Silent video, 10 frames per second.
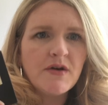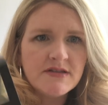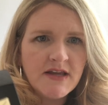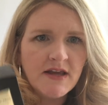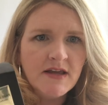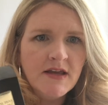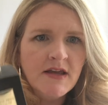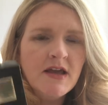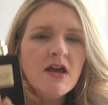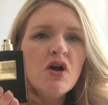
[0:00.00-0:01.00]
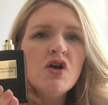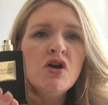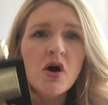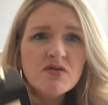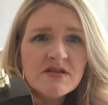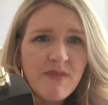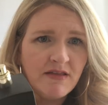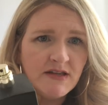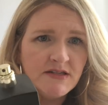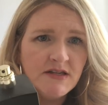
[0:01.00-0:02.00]
I want to say. Go
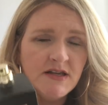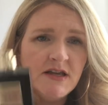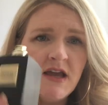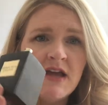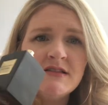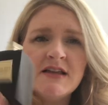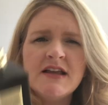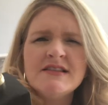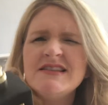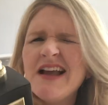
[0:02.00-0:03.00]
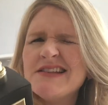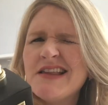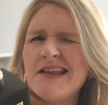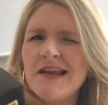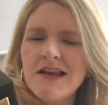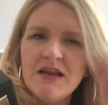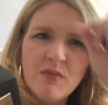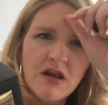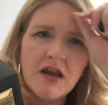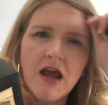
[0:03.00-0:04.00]
smell it. It's at Saks, I think, in
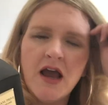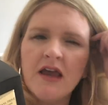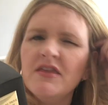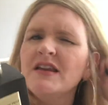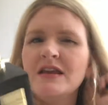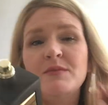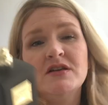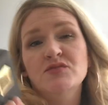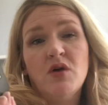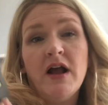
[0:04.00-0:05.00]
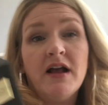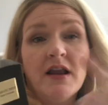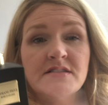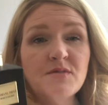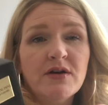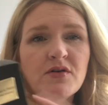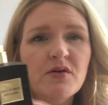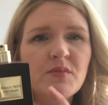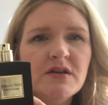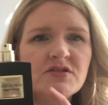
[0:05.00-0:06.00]
Neiman. I think Neiman is where I got it, so I don't
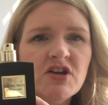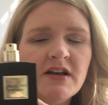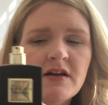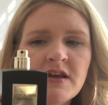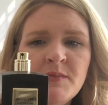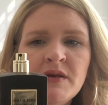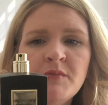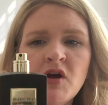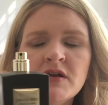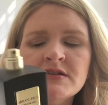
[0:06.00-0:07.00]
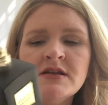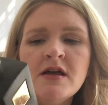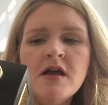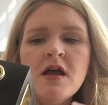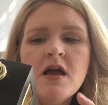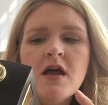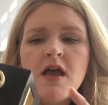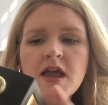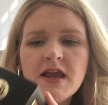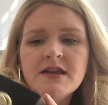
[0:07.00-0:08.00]
know, but check it out, Neiman Marcus.
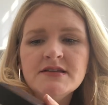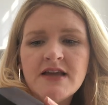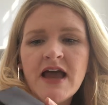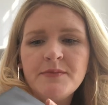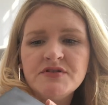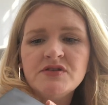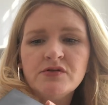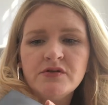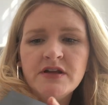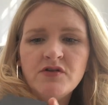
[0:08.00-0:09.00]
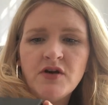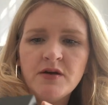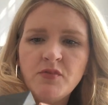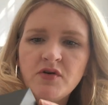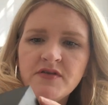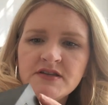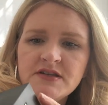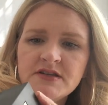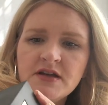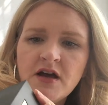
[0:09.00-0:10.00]
It is absolutely incredible. And
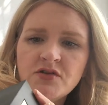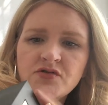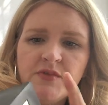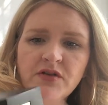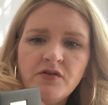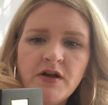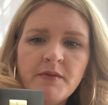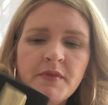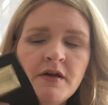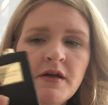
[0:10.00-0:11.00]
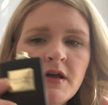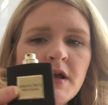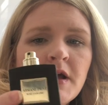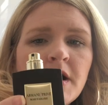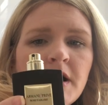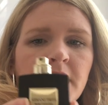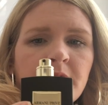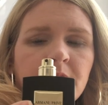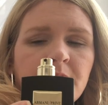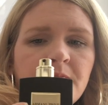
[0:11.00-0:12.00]
this is a 100 milligram,
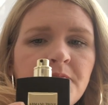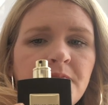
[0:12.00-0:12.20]
um,